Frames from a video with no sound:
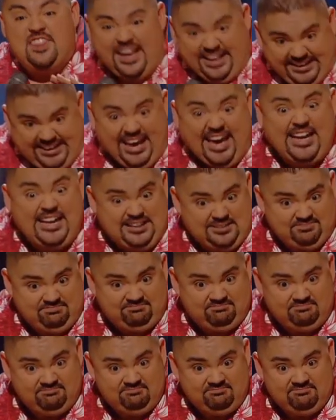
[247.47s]
They get it.
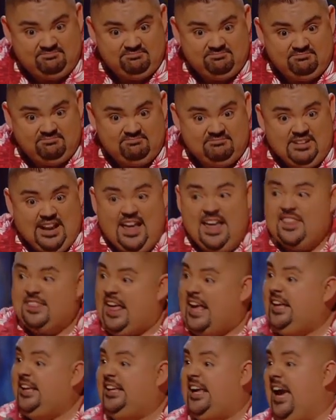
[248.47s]

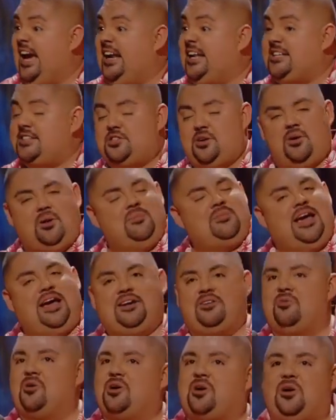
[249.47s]
They get it. So I'm like,
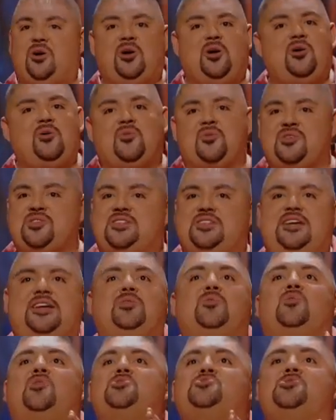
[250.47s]
we're cool, we're
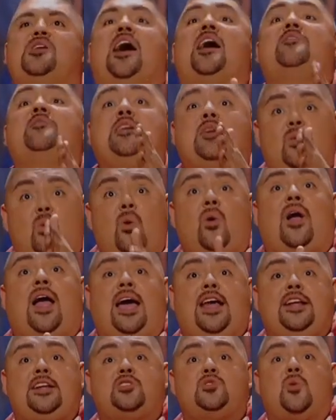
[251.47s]
sitting, we're driving, we're
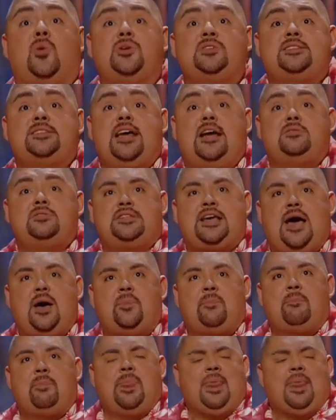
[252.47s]
heading towards downtown.